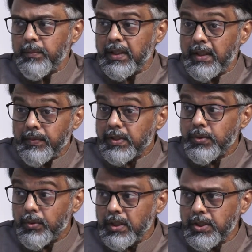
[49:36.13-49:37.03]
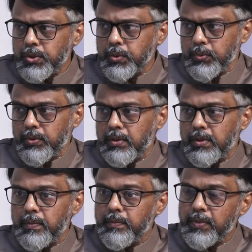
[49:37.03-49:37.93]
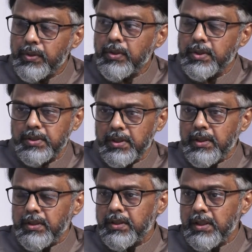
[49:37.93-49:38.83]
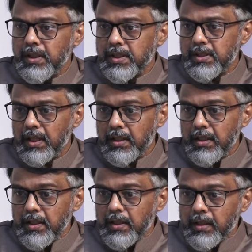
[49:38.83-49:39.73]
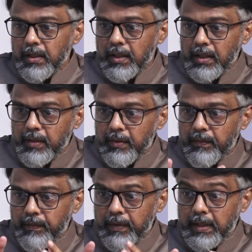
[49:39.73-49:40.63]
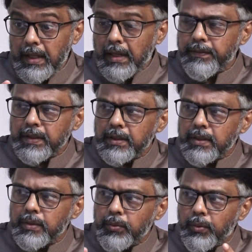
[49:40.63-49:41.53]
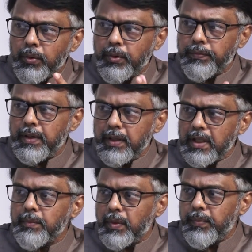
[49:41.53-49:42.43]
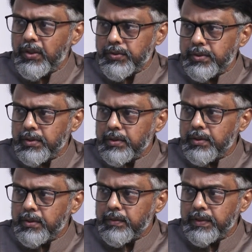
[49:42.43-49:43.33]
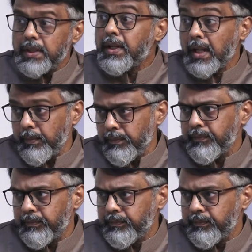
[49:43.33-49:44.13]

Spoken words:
But that was not the issue, because the thing is that Khilafat offered the Moplahs with a dream.